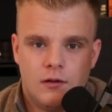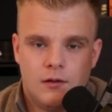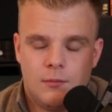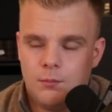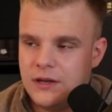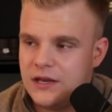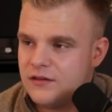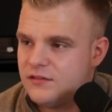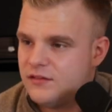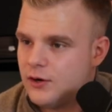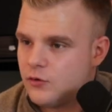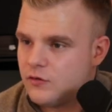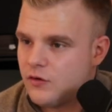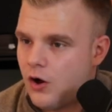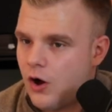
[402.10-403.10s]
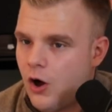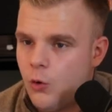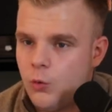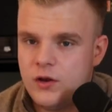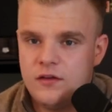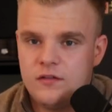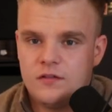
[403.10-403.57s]
Because there's
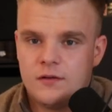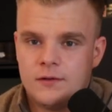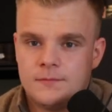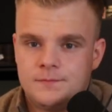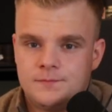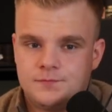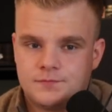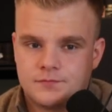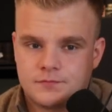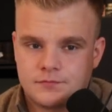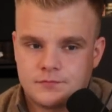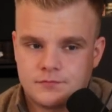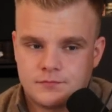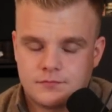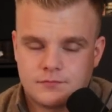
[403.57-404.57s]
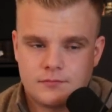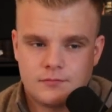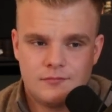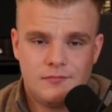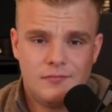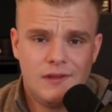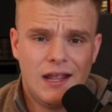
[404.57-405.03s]
always
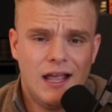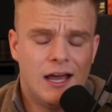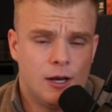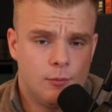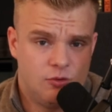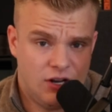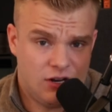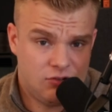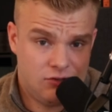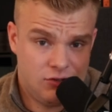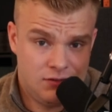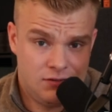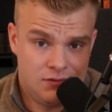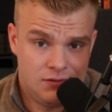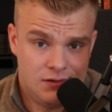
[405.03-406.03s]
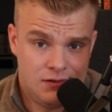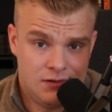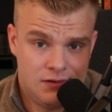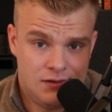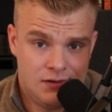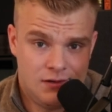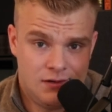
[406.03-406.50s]
an objection,
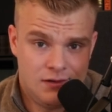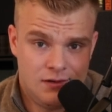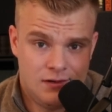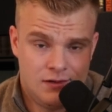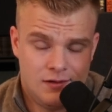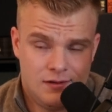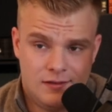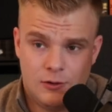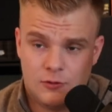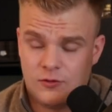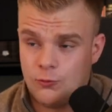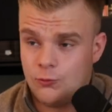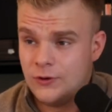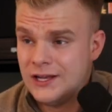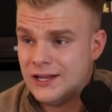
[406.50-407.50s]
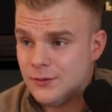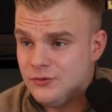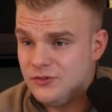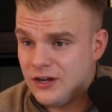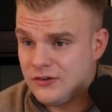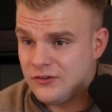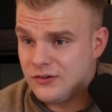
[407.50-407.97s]
there's a real
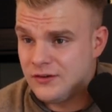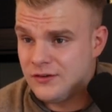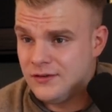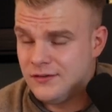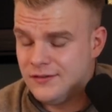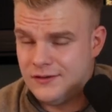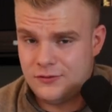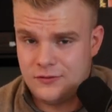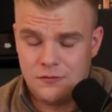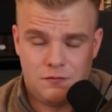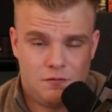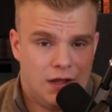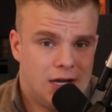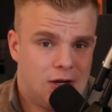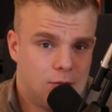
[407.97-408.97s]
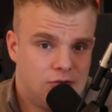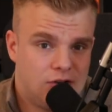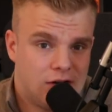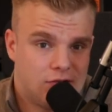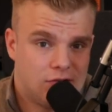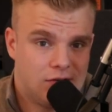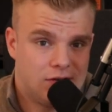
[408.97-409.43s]
objection, there's a fake
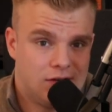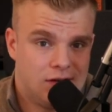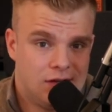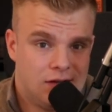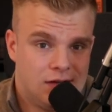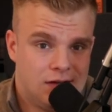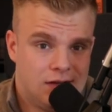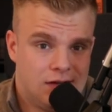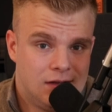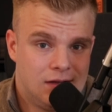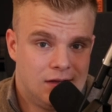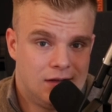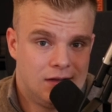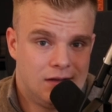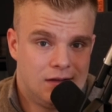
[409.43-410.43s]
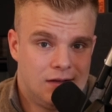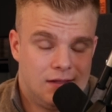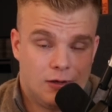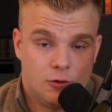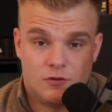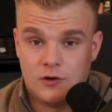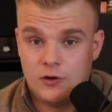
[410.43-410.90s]
objection,
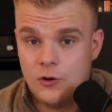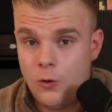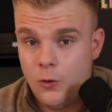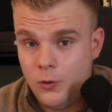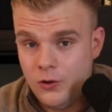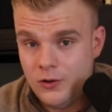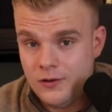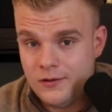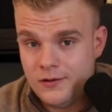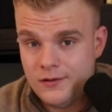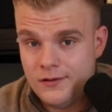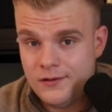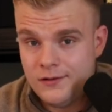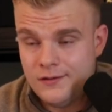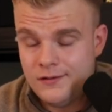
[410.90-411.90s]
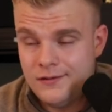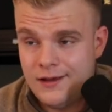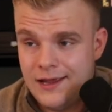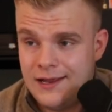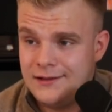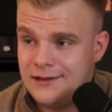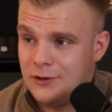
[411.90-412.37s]
there's a goal,
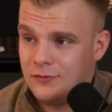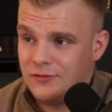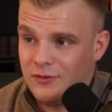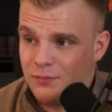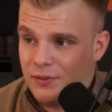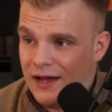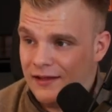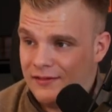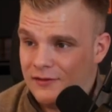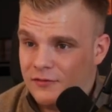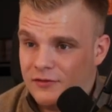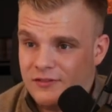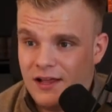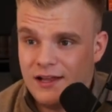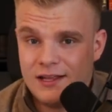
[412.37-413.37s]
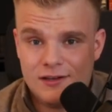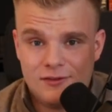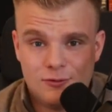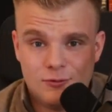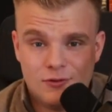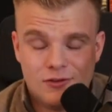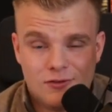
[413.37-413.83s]
and there's the path of selling
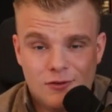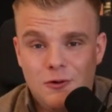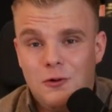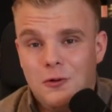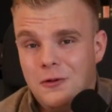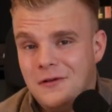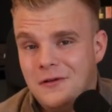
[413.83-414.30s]
to this goal.